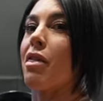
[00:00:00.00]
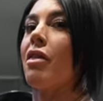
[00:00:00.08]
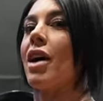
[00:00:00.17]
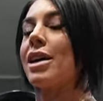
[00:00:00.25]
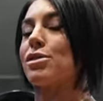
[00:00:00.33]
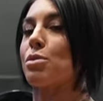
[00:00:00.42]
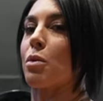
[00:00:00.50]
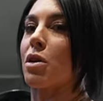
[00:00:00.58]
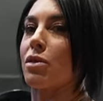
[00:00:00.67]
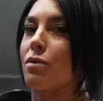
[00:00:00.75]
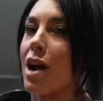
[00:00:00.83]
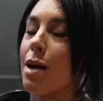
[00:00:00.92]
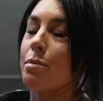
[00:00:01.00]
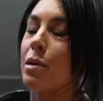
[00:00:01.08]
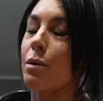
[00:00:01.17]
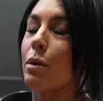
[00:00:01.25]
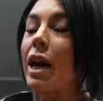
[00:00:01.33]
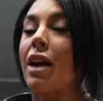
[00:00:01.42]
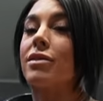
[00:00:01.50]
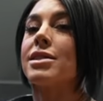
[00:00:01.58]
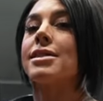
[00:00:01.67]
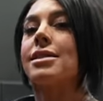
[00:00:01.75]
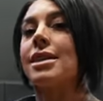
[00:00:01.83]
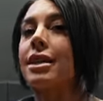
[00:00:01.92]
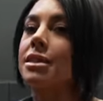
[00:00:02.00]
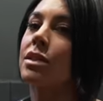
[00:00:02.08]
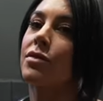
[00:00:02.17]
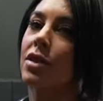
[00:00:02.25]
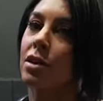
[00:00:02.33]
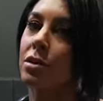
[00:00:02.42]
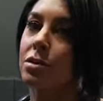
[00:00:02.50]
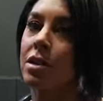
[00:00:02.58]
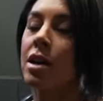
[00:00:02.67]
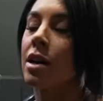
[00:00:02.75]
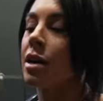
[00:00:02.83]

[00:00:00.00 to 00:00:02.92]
That's one rep, and we have six of those.